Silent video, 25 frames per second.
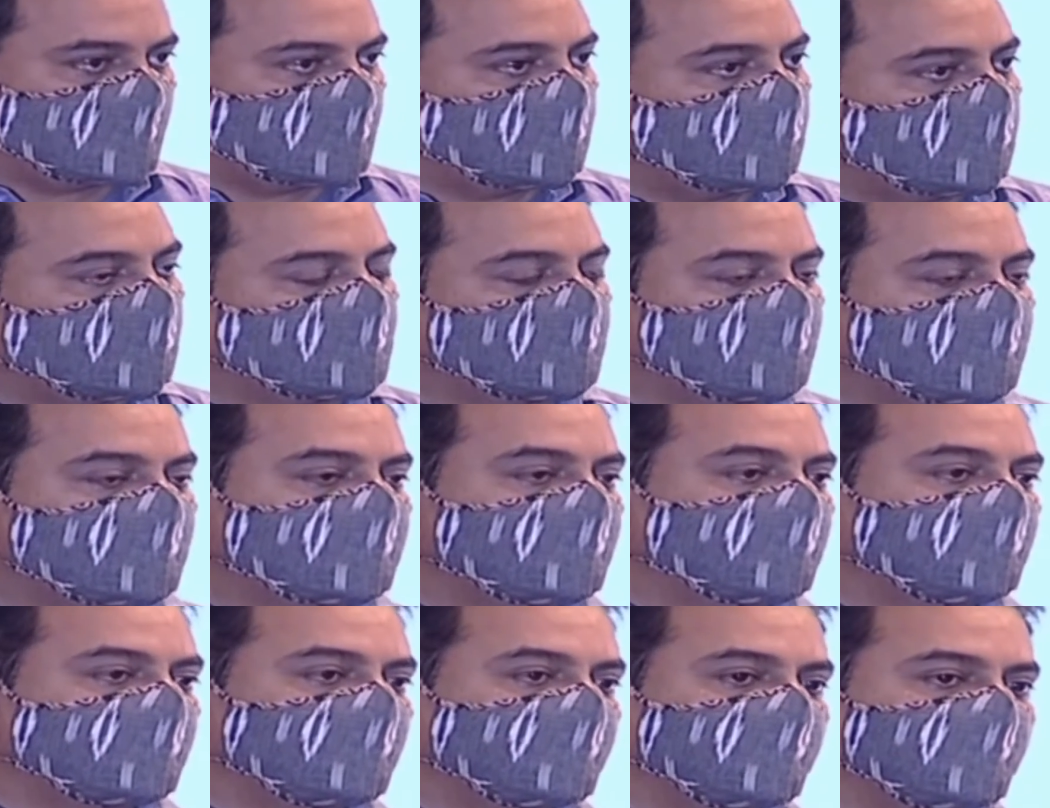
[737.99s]
More than
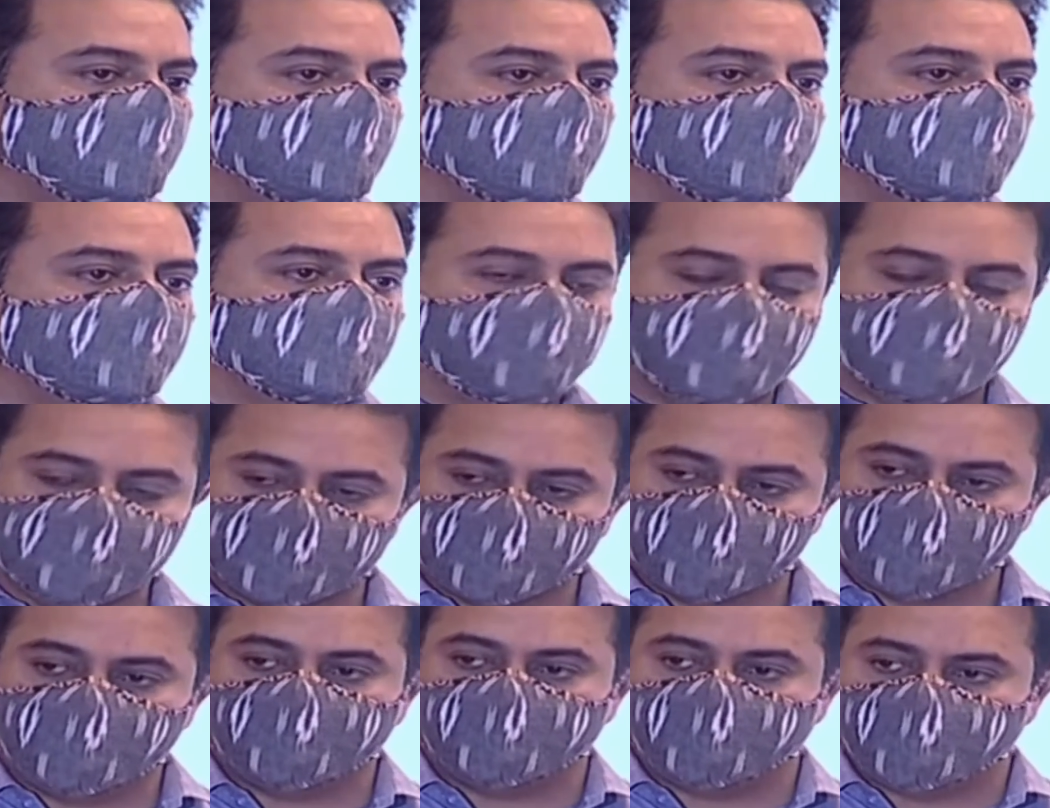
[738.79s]

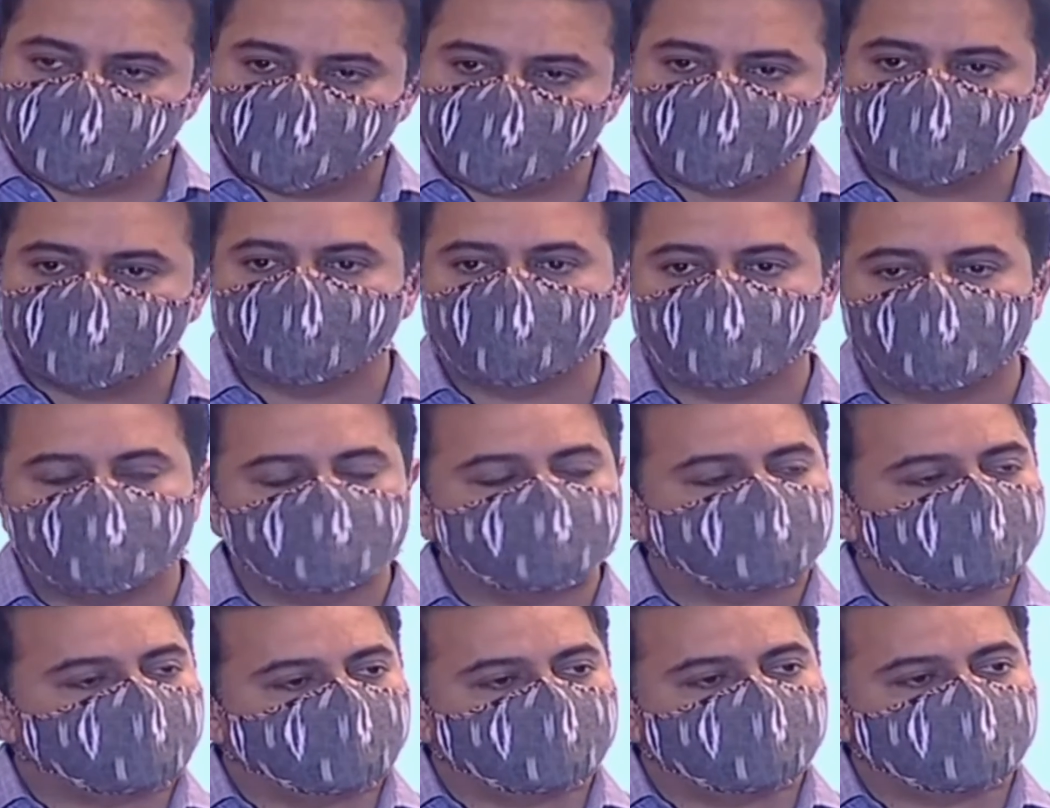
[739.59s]
$33 billion
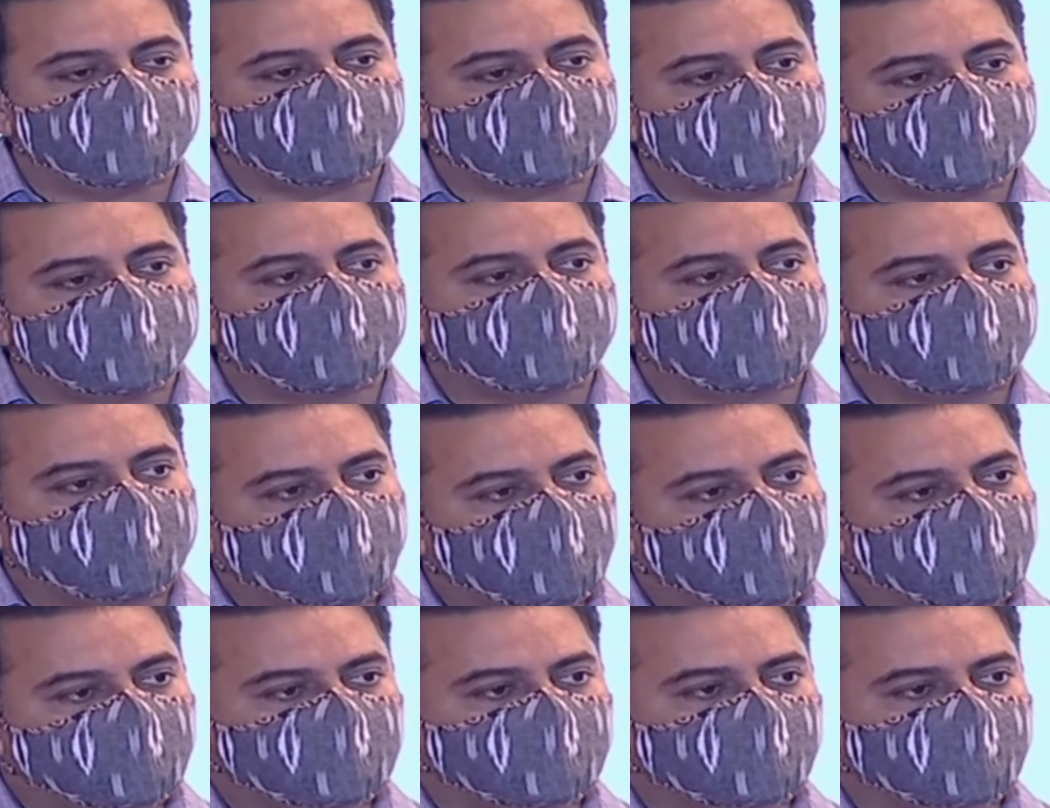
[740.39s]
of investment have come into